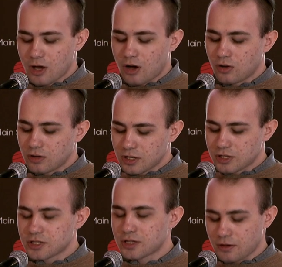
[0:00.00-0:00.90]
only
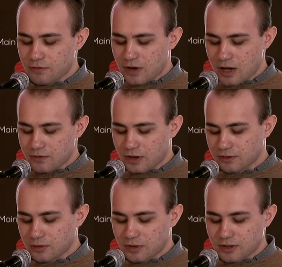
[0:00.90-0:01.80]
GTA 5
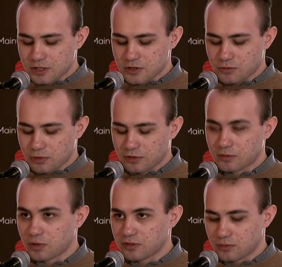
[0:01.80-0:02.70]
customization was
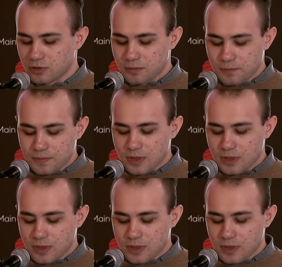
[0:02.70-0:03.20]
possible.